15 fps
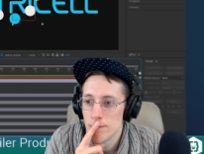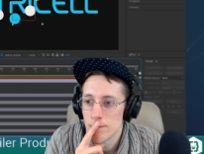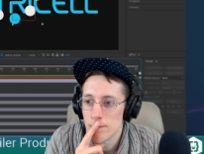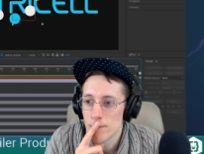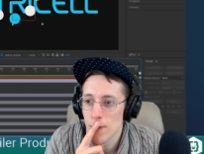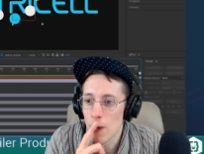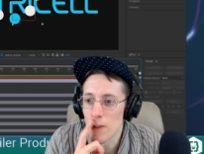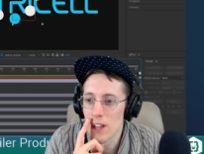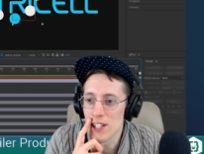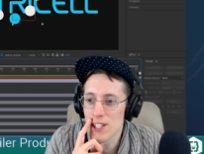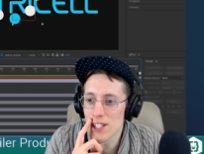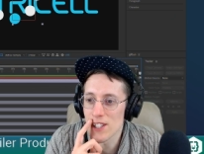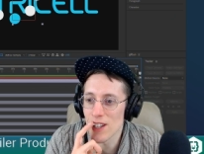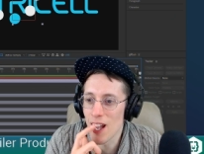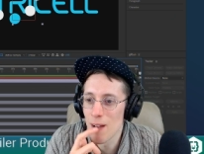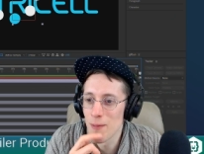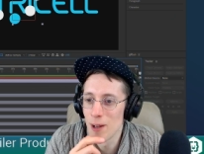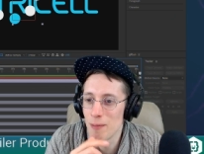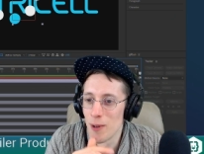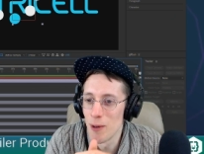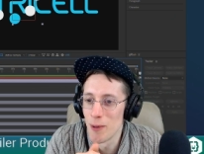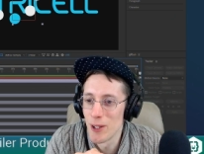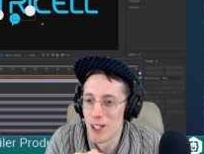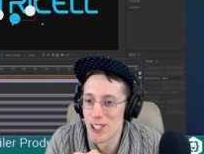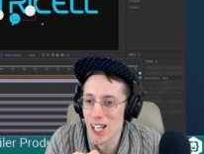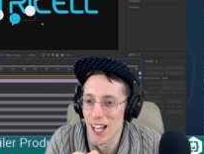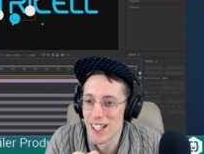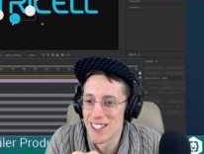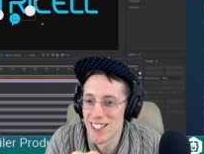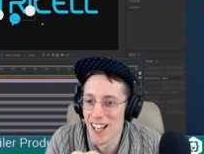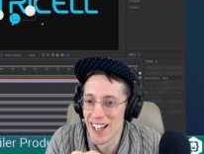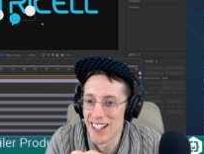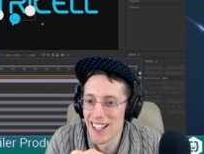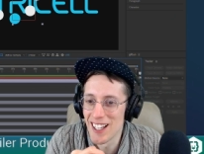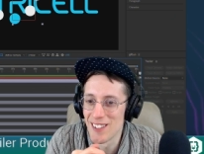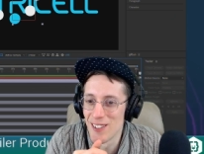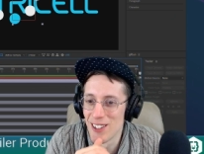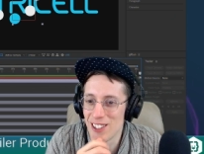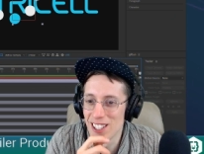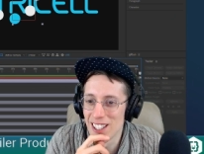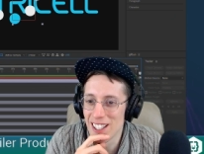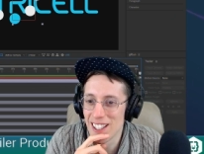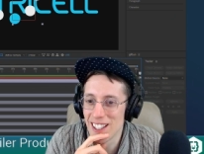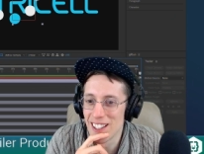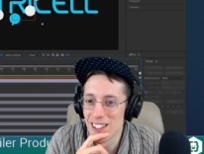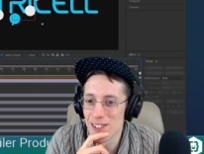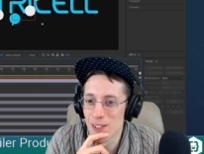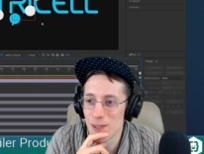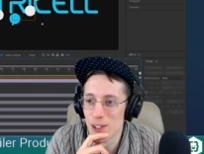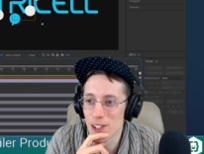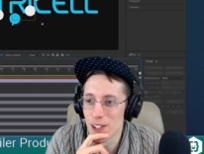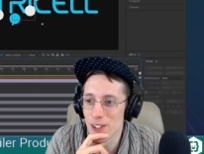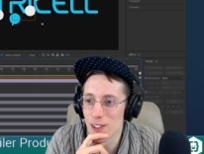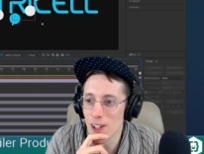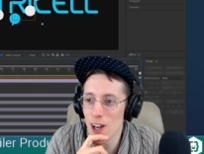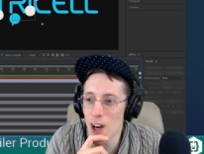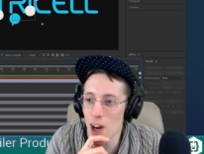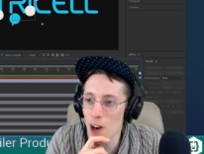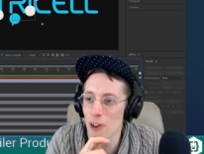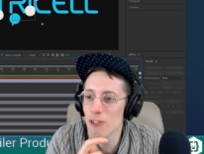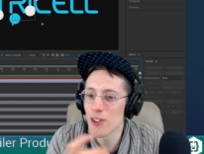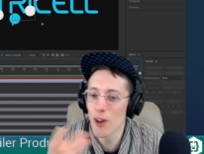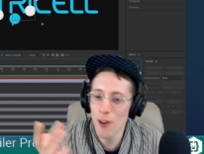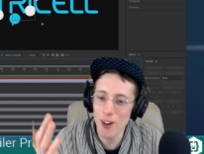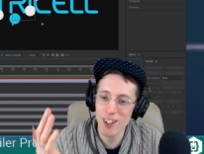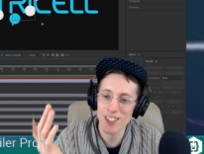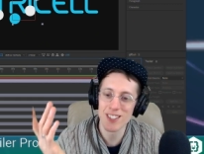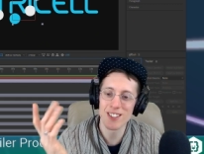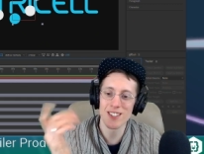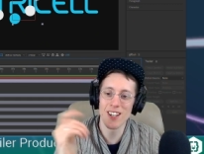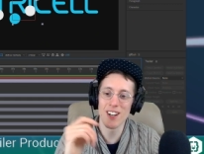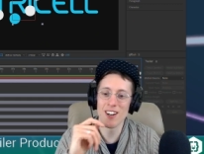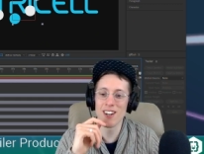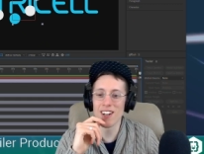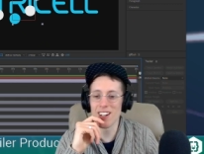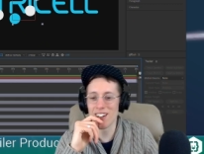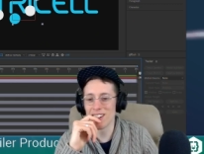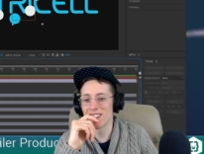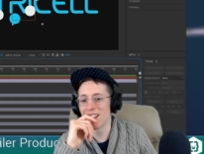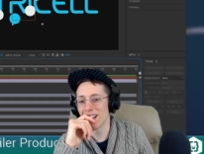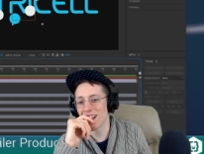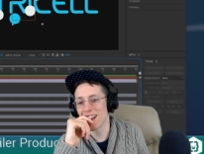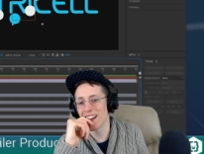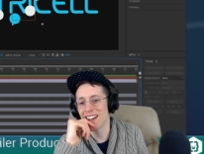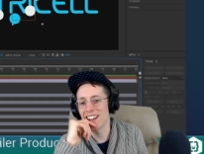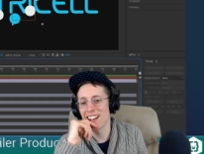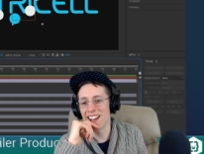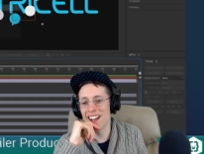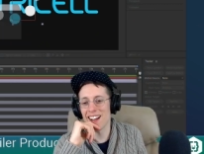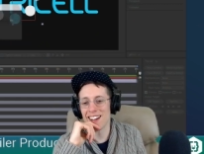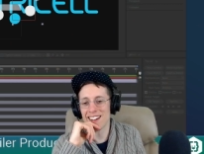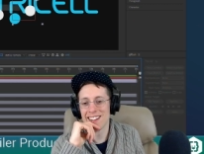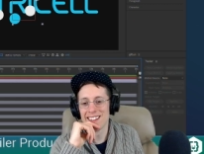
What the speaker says: that's just, I'm on mobile and chat has died again emoji. And it's from Nuclear. Oh, of course! Oh, yeah.